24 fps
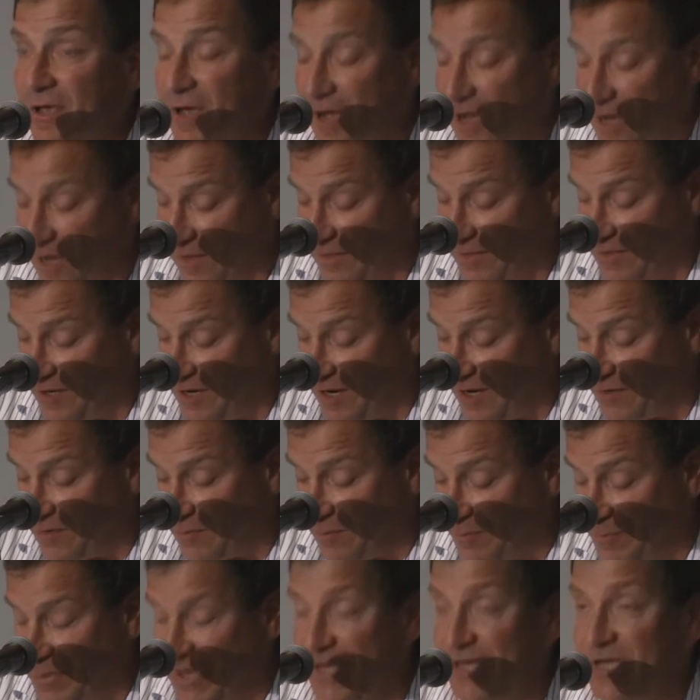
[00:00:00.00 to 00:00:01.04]
The
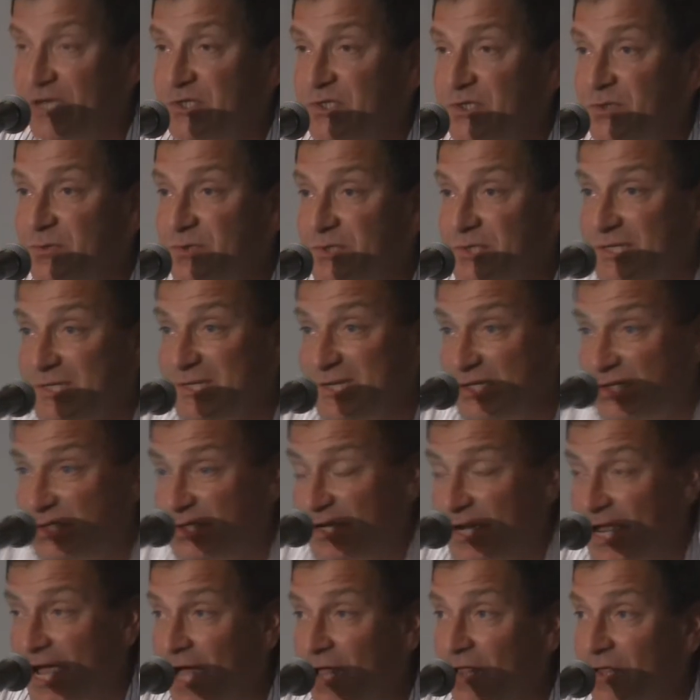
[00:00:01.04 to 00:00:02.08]
other big issue is
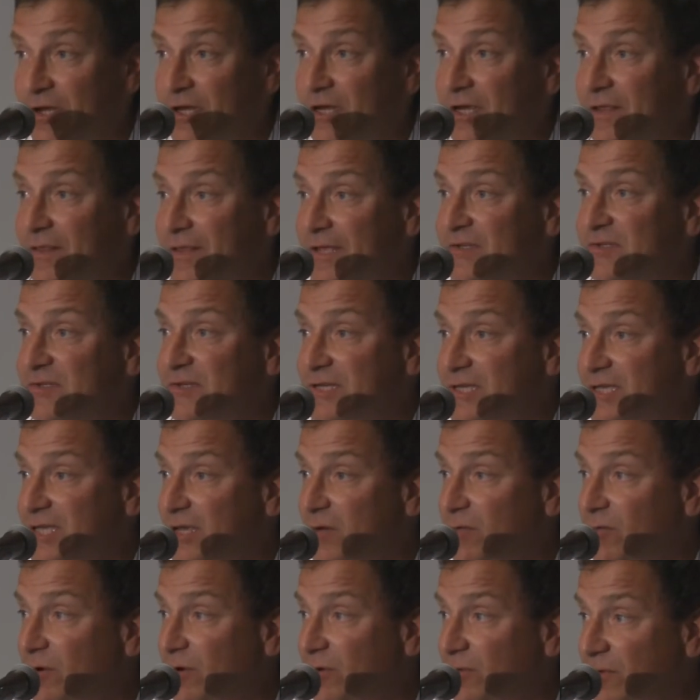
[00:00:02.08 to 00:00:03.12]
additionality, and that's a
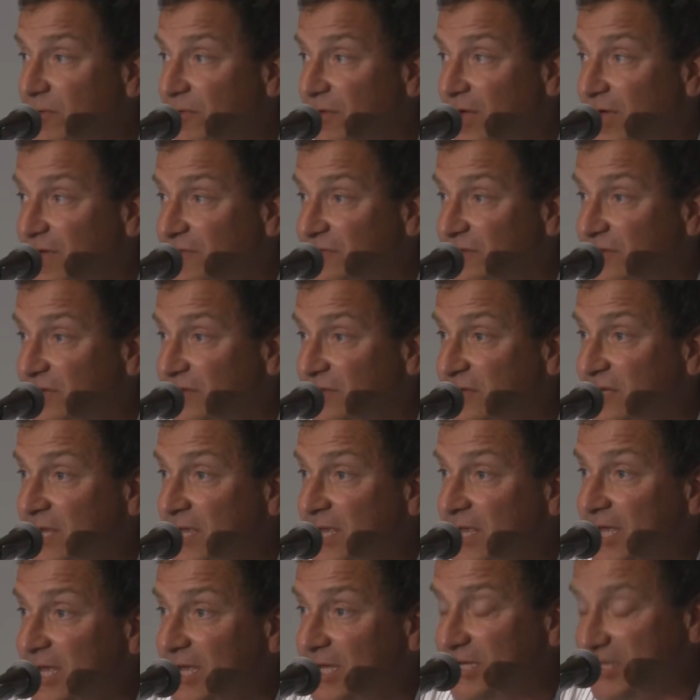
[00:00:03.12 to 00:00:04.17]
key word with offsets.
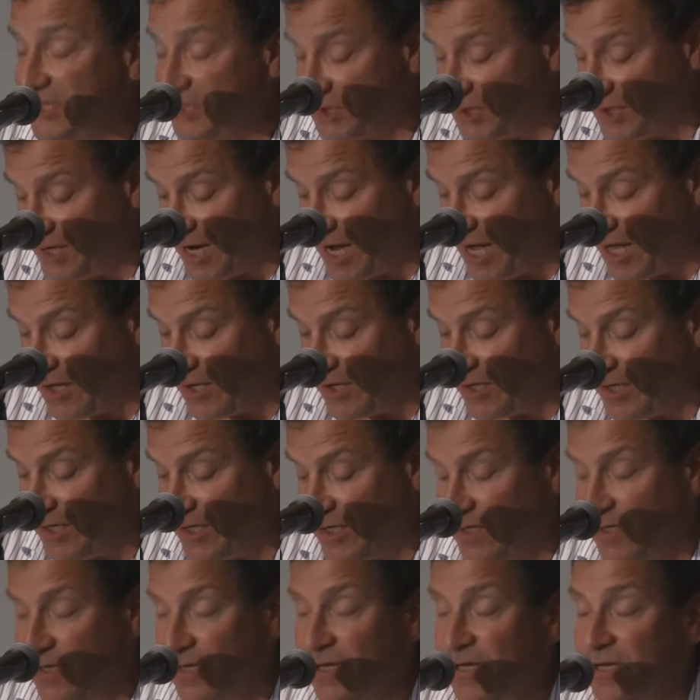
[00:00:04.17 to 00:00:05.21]

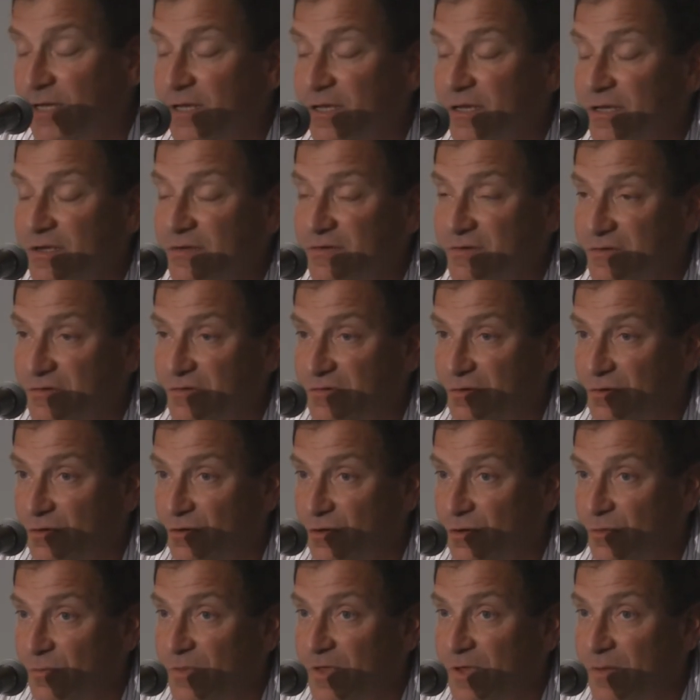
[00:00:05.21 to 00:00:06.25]
Additionality is a
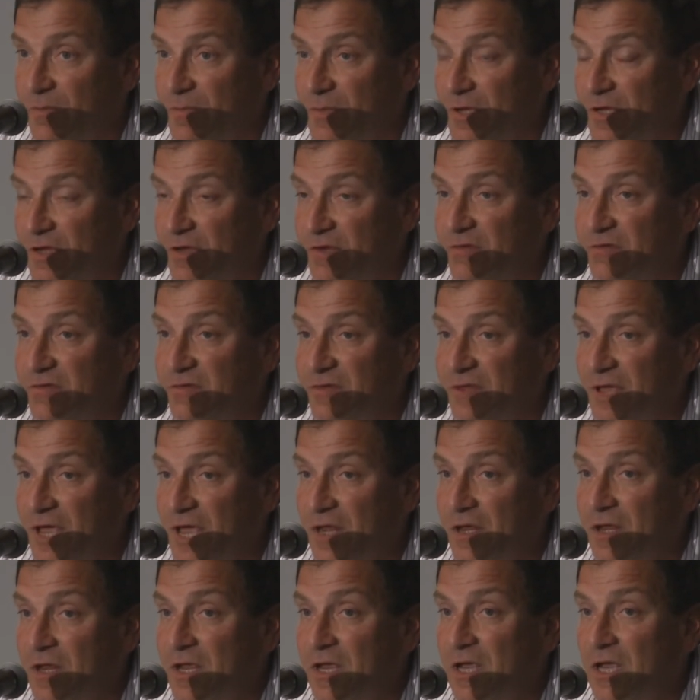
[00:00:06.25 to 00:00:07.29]
term that means
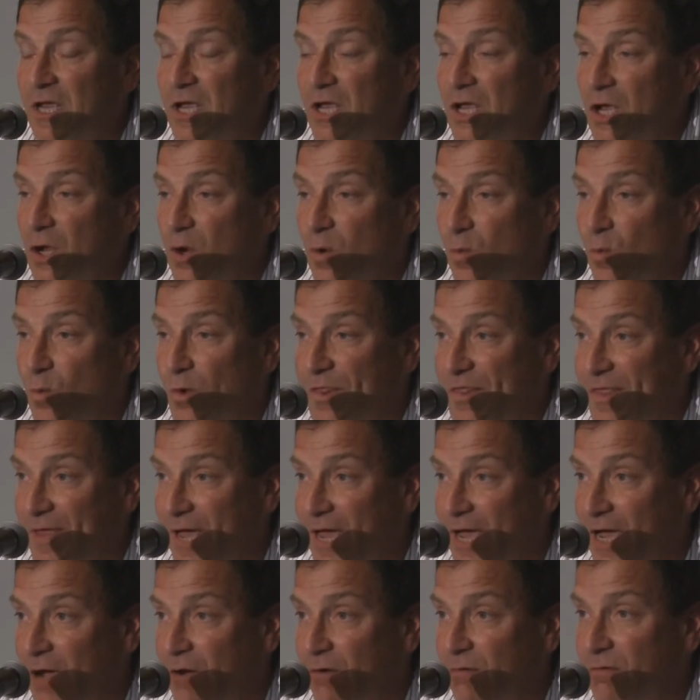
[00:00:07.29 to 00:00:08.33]
that
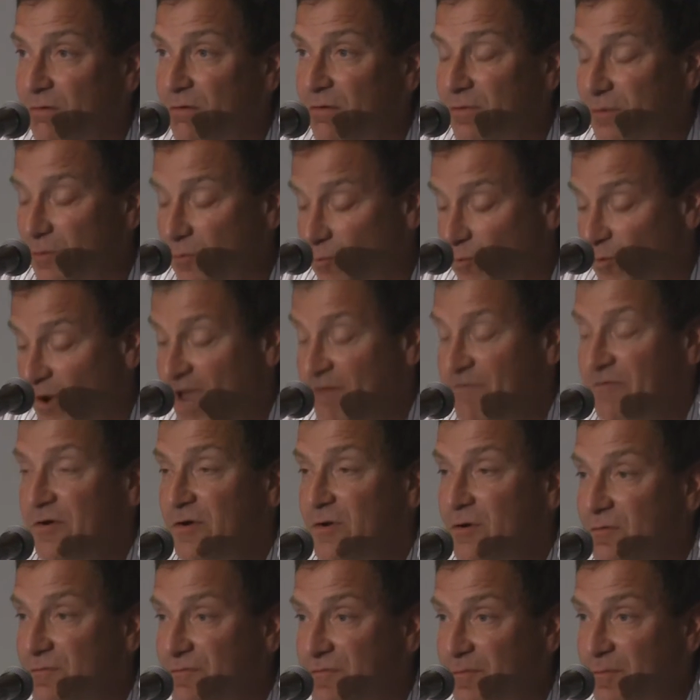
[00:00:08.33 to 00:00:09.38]
without the
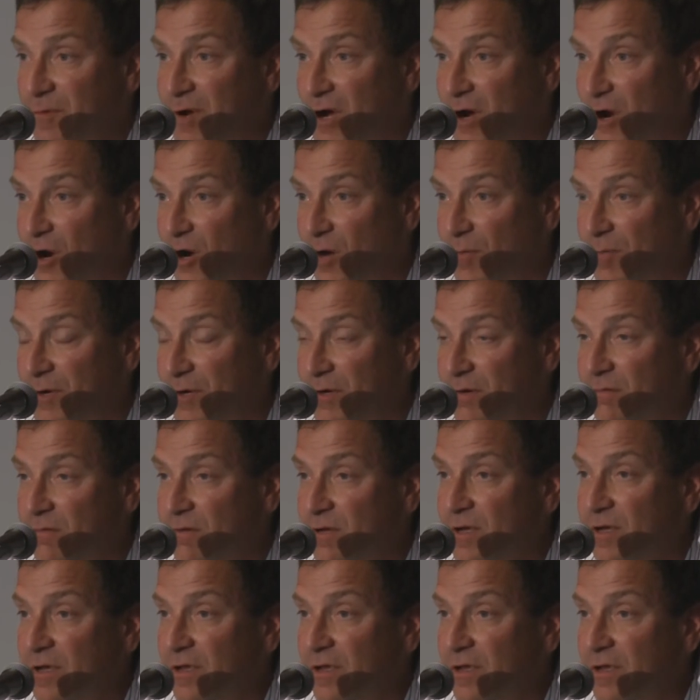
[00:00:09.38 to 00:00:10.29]
revenue from carbon,